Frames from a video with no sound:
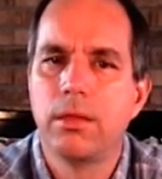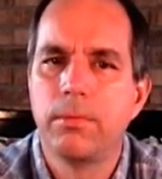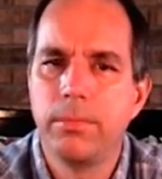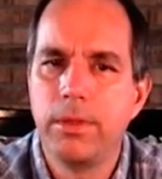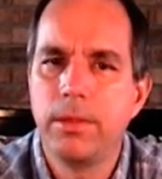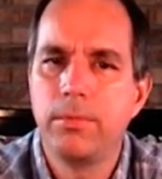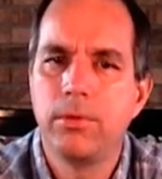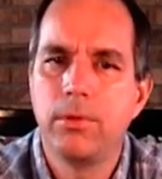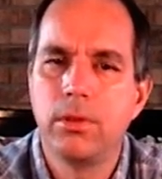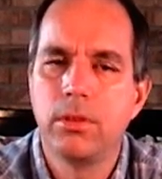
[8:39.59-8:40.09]

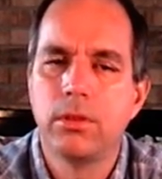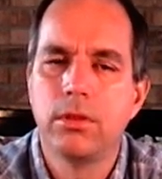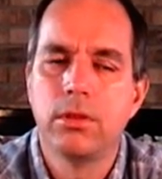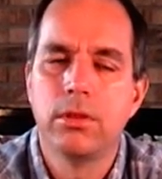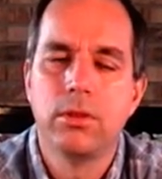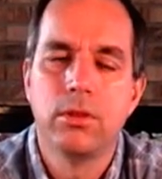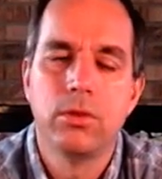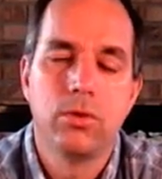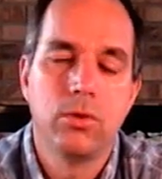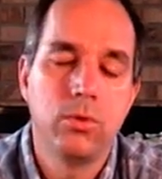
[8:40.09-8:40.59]
people
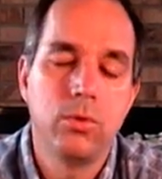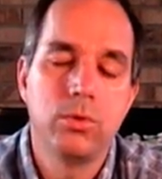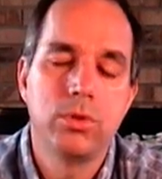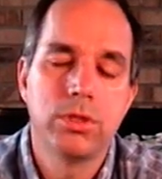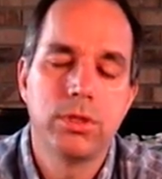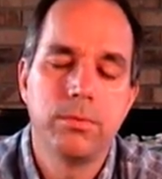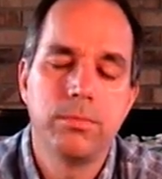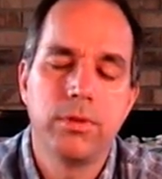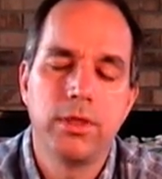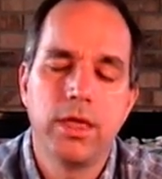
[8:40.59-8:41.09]
who
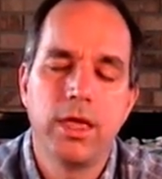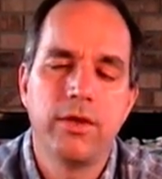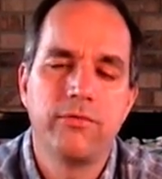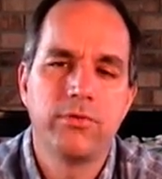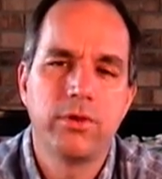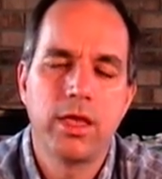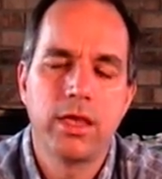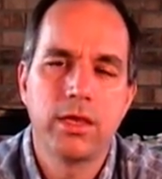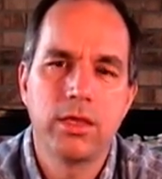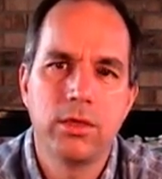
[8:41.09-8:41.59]
simply have
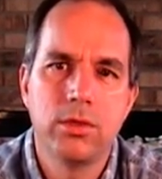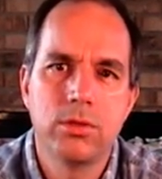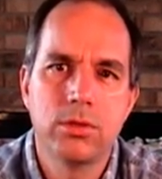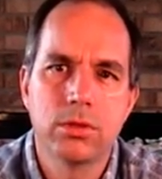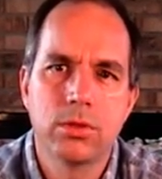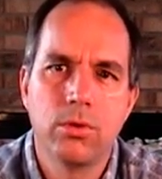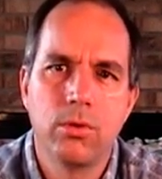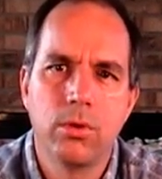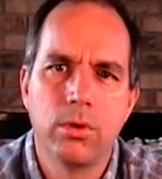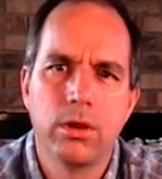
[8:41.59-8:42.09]
an IQ
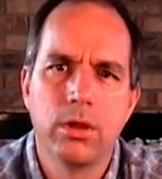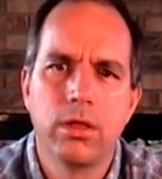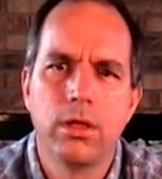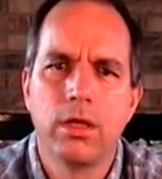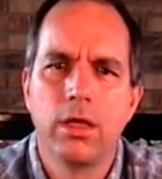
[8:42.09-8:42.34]
score